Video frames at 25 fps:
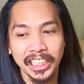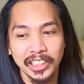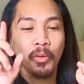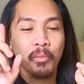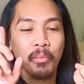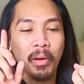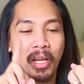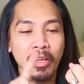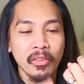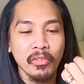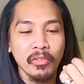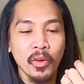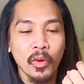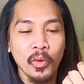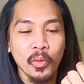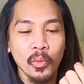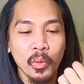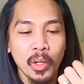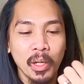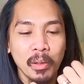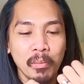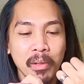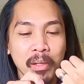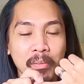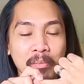So my phone
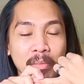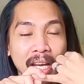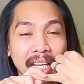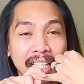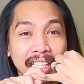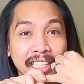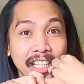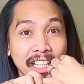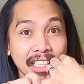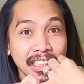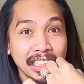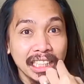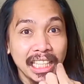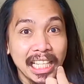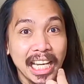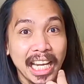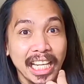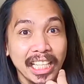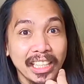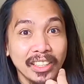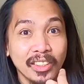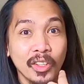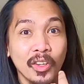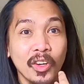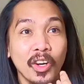will be my
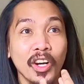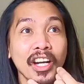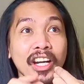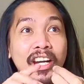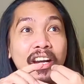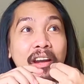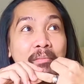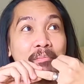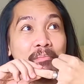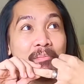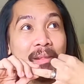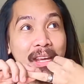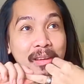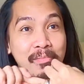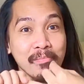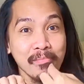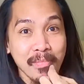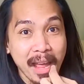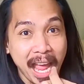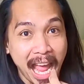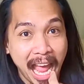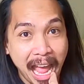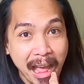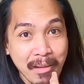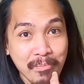translator, my
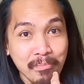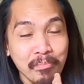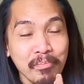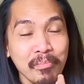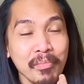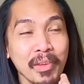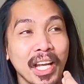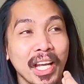map,